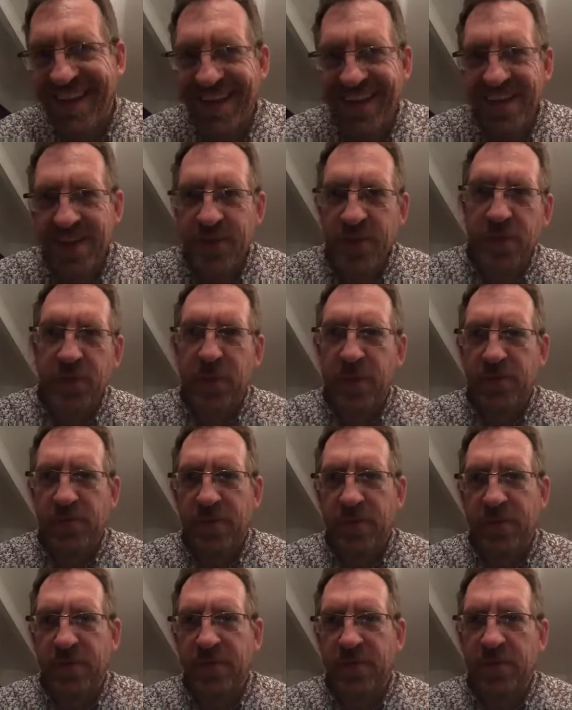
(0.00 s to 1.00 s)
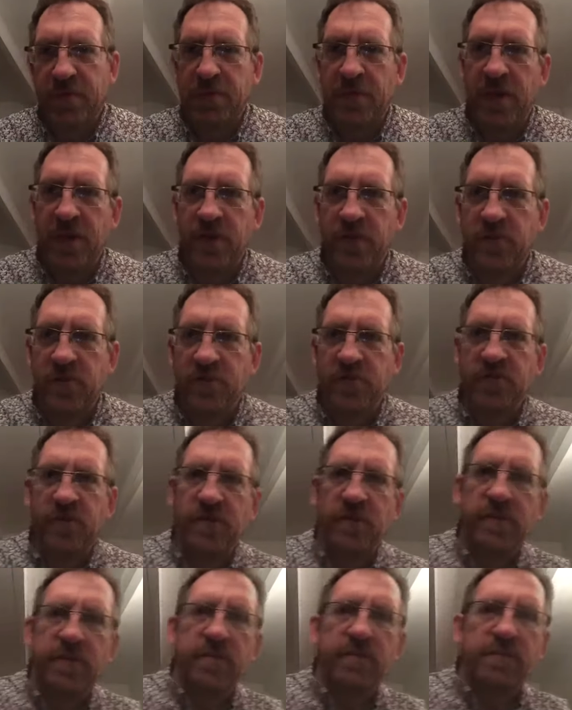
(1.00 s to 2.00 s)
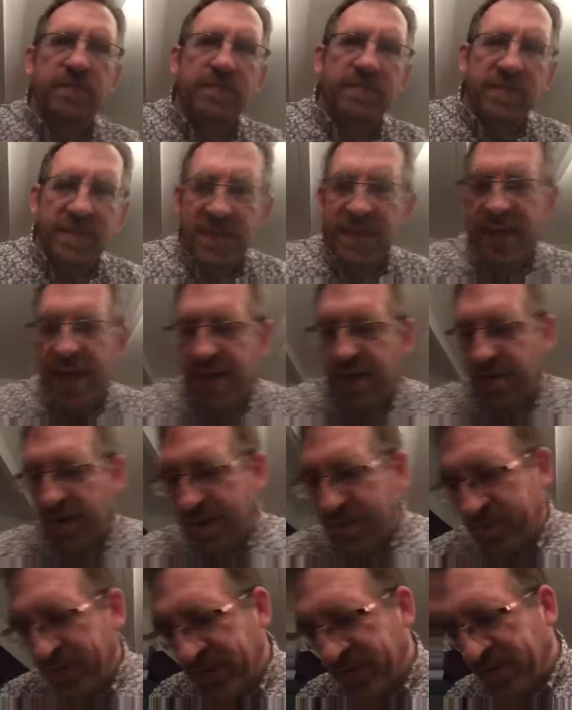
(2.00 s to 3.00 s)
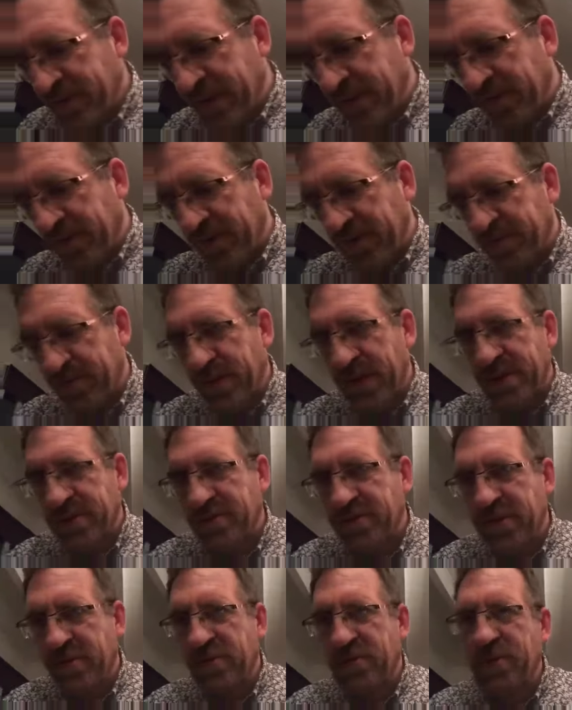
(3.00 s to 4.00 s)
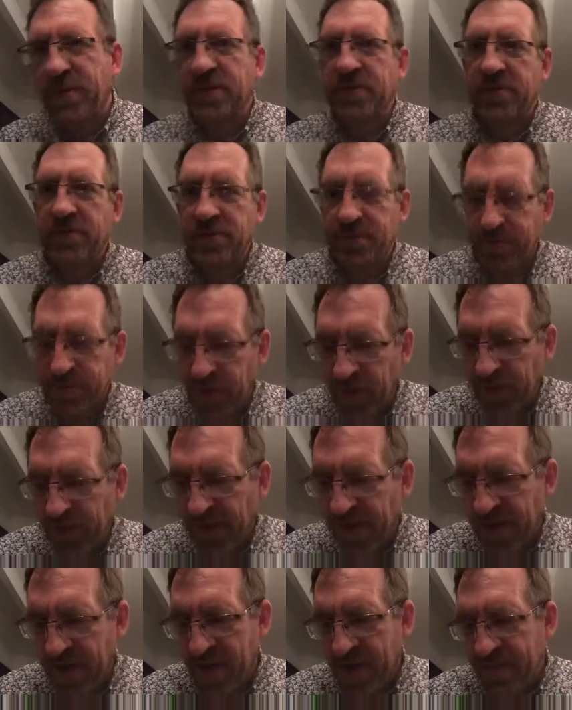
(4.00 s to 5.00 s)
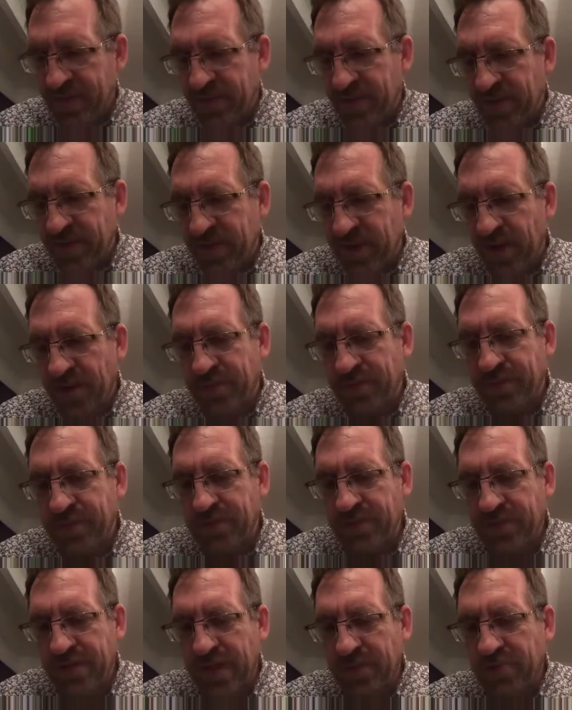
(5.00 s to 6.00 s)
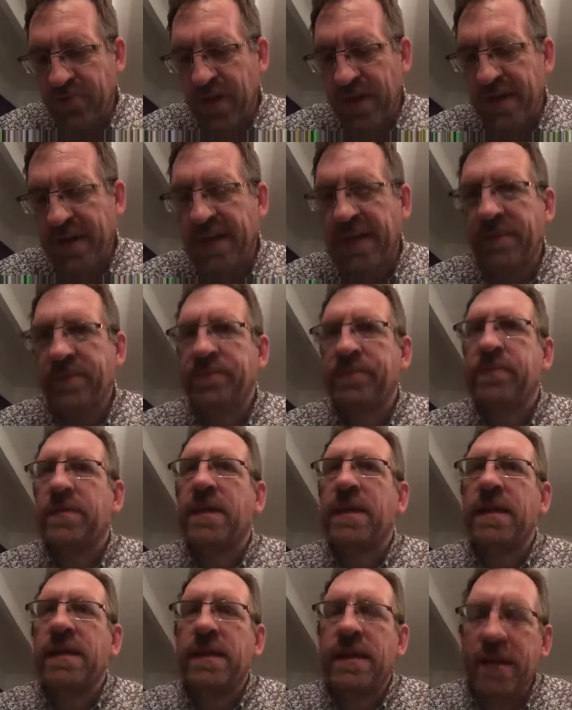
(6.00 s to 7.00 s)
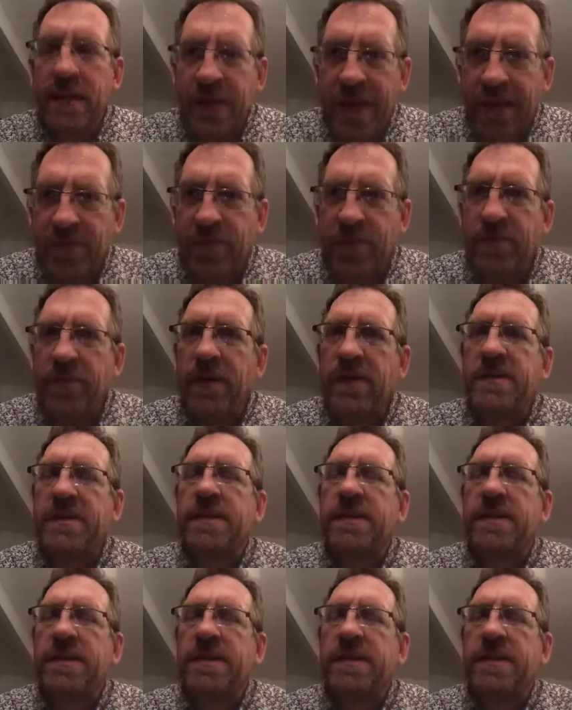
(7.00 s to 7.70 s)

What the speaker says: Do me own grumpy face. Going across the screen. Anyway, serious business. Okay, so self-training, you have to be very.